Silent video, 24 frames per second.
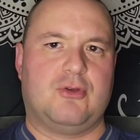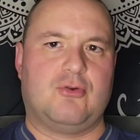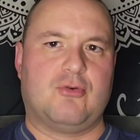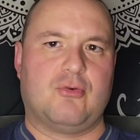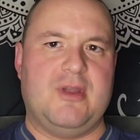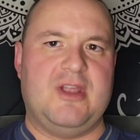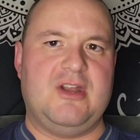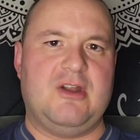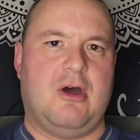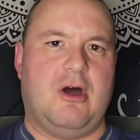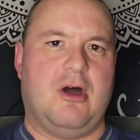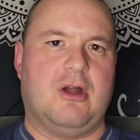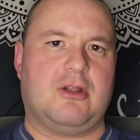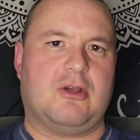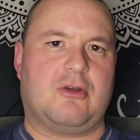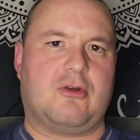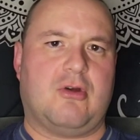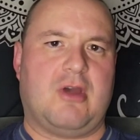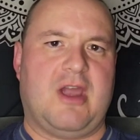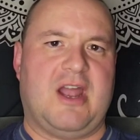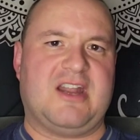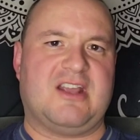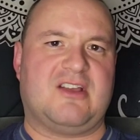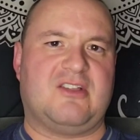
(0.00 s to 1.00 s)
The great
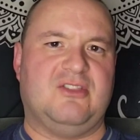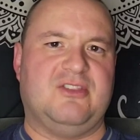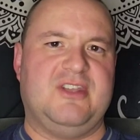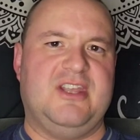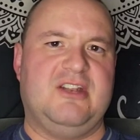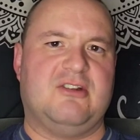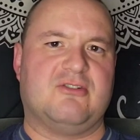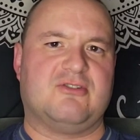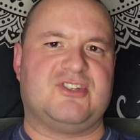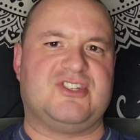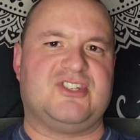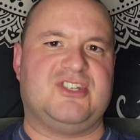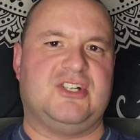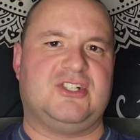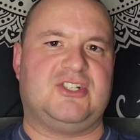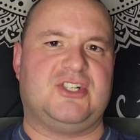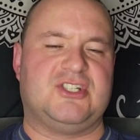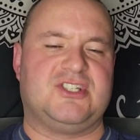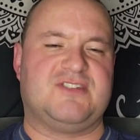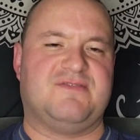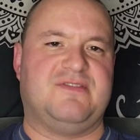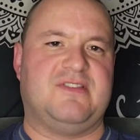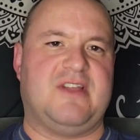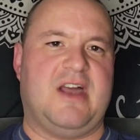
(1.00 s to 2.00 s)
autocratic leaders
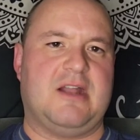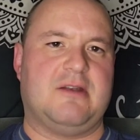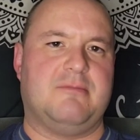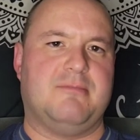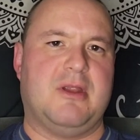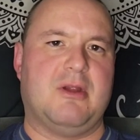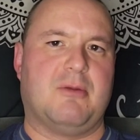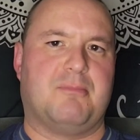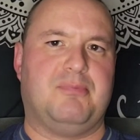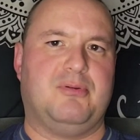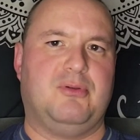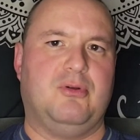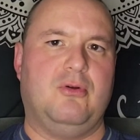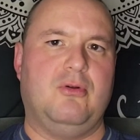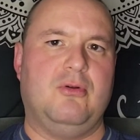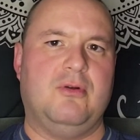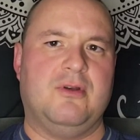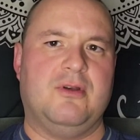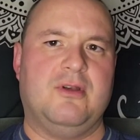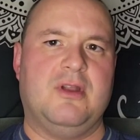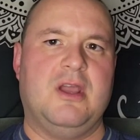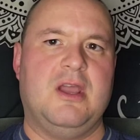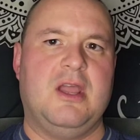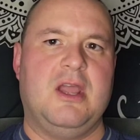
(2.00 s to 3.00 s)
such as Vladimir
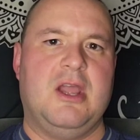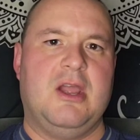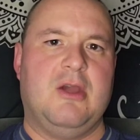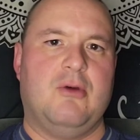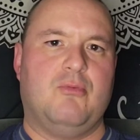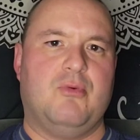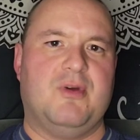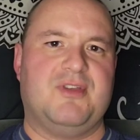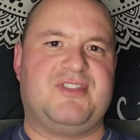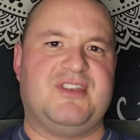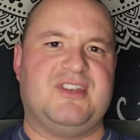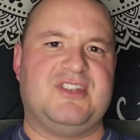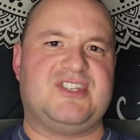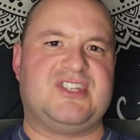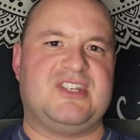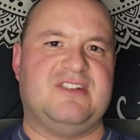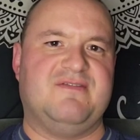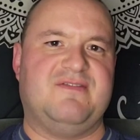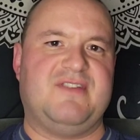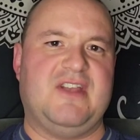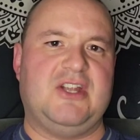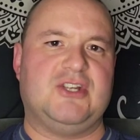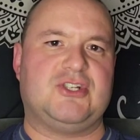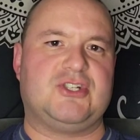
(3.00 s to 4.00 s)
Putin, with his
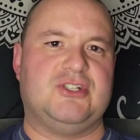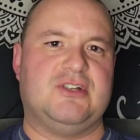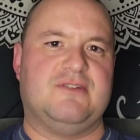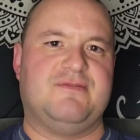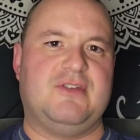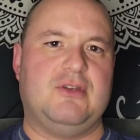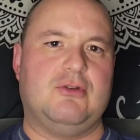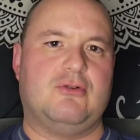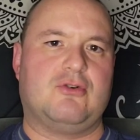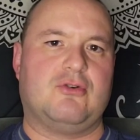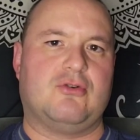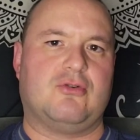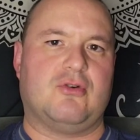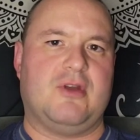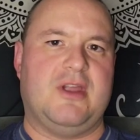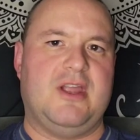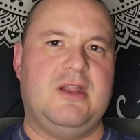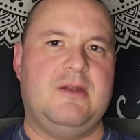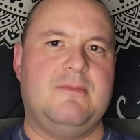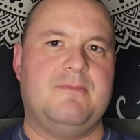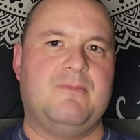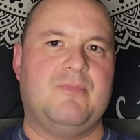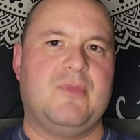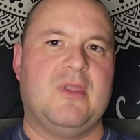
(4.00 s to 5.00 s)
invasion of
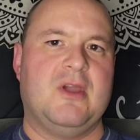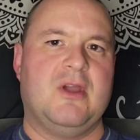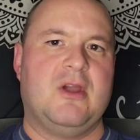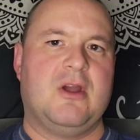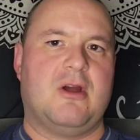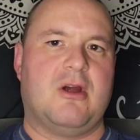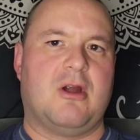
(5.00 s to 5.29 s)
Ukraine,